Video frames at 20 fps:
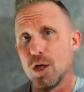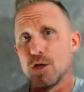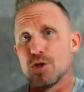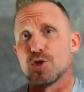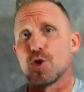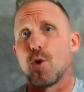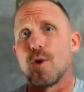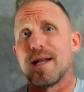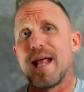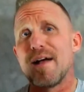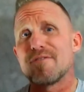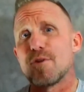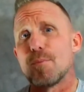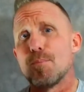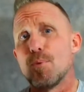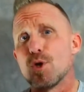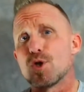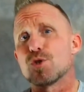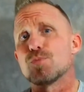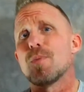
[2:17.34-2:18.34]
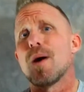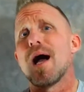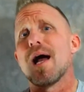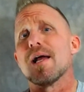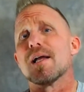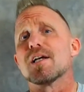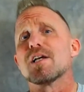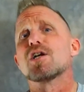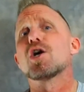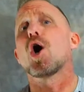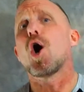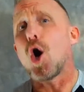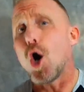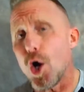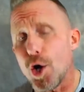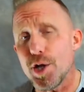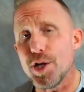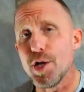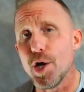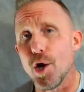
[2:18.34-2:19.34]
So I'd have to push my
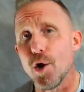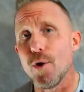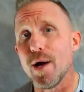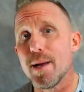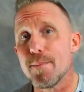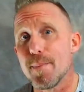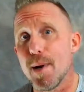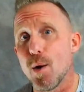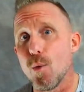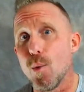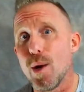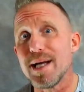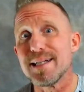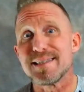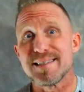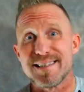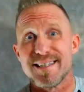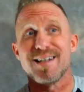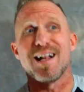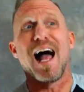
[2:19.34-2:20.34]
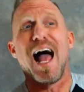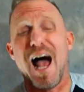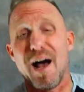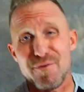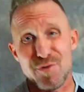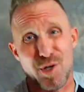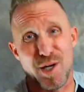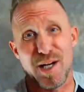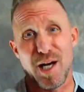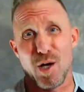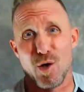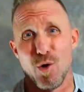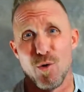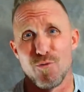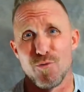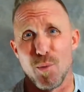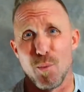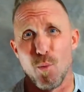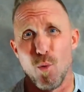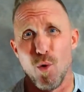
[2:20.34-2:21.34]
cardio and my weights till after I got home
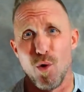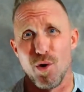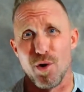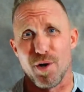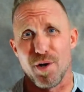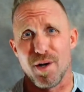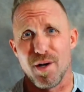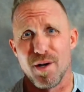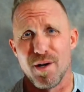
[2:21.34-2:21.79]
from work.